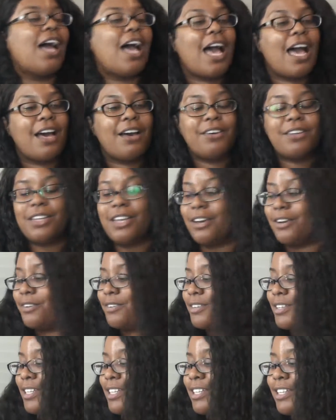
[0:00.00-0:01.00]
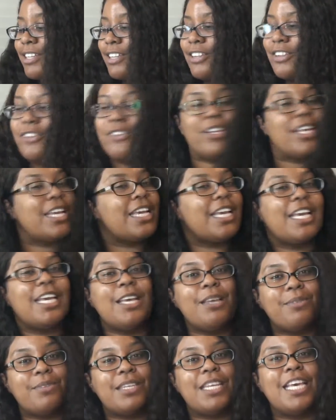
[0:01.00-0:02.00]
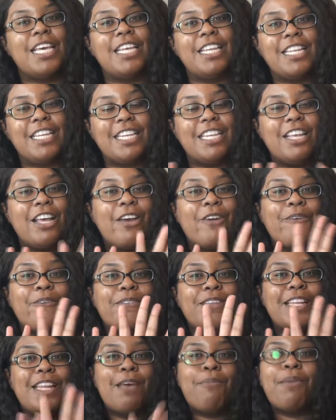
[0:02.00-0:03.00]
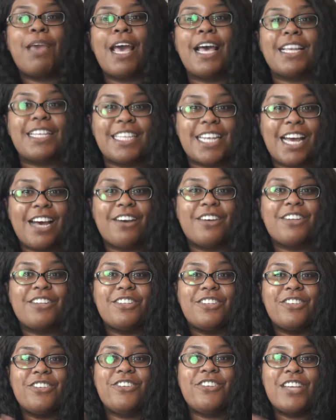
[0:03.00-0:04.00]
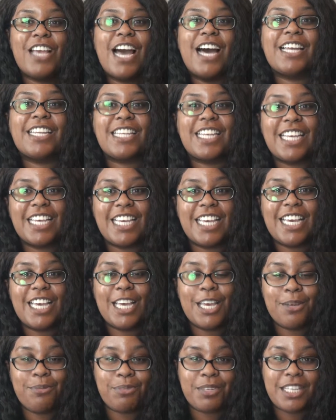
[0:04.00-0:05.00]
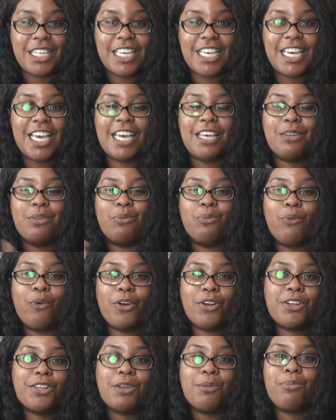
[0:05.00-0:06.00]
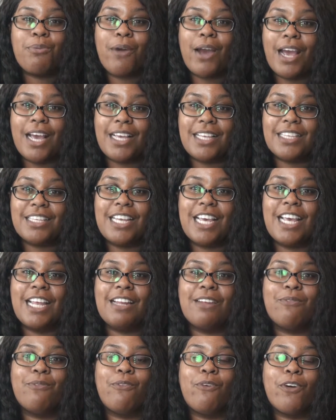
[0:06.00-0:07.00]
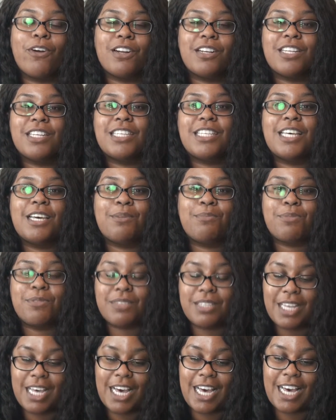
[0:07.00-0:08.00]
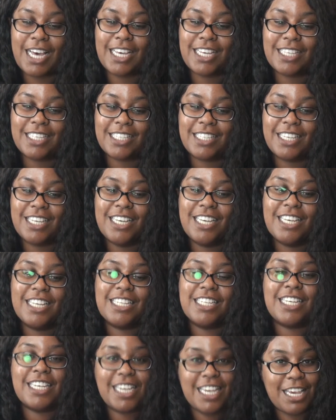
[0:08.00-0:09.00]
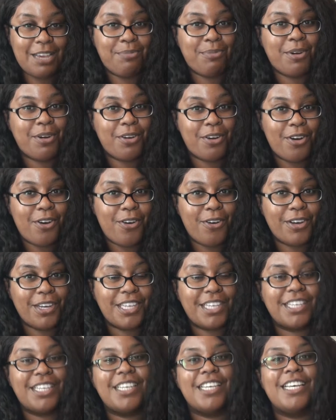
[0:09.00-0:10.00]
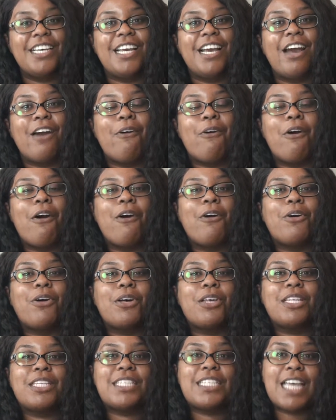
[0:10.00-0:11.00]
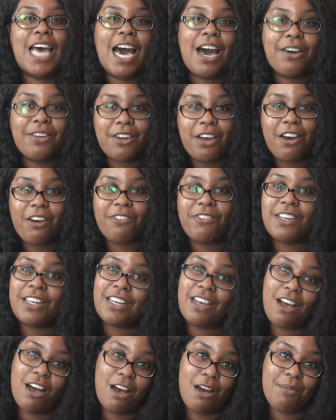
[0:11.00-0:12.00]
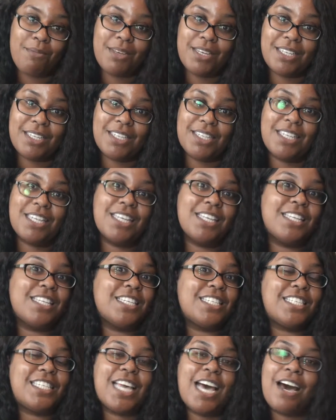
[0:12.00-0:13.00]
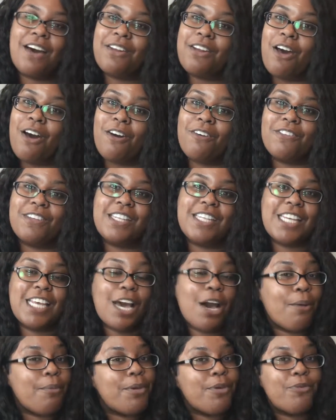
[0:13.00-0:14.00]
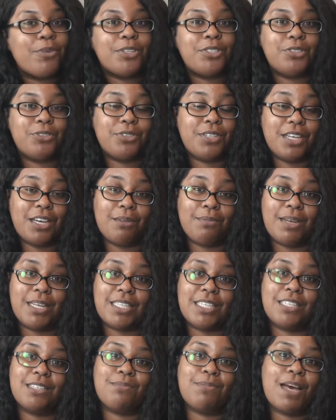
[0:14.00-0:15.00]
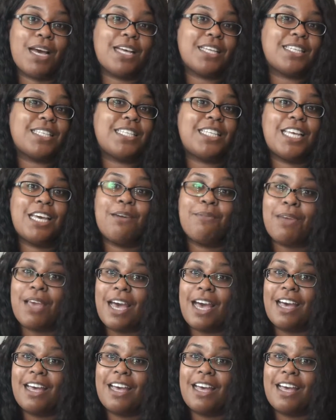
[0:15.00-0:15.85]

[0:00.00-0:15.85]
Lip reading: I don't know. You think let me ask y'all. Do y'all think Ipsy is worth the price and worth the sample size to keep on going? Sound off in the comments. Sound off. Tell me what you think about this box. Tell me